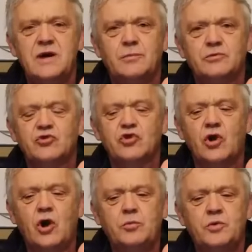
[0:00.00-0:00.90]
to be able to
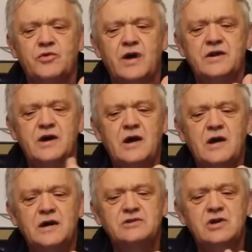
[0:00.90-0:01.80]
cope with it,
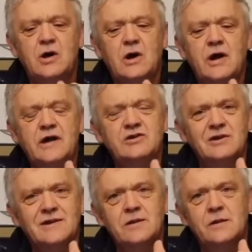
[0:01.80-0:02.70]
and so
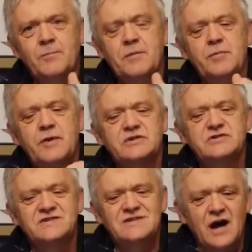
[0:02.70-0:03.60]
it's got little lumpy
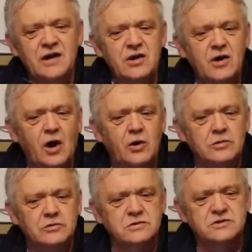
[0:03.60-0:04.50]
bits and tiny
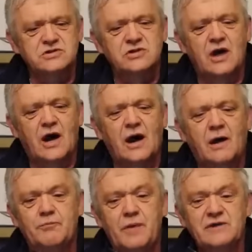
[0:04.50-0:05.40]
holes that
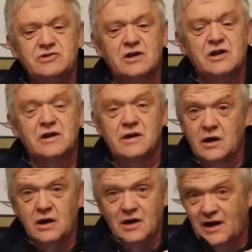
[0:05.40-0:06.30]
are basically
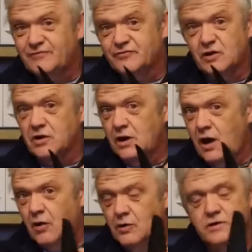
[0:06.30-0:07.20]
left
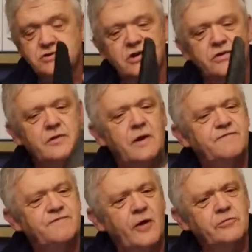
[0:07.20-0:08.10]
alone, and so there
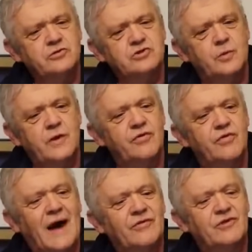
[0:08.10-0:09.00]
are faults
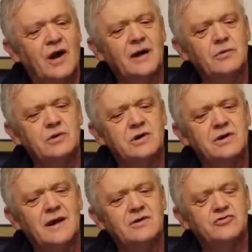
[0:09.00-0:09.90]
with that I would
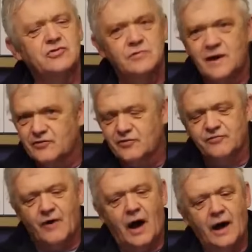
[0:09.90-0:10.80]
like to
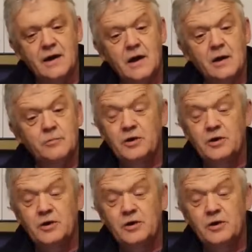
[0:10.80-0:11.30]
rectify,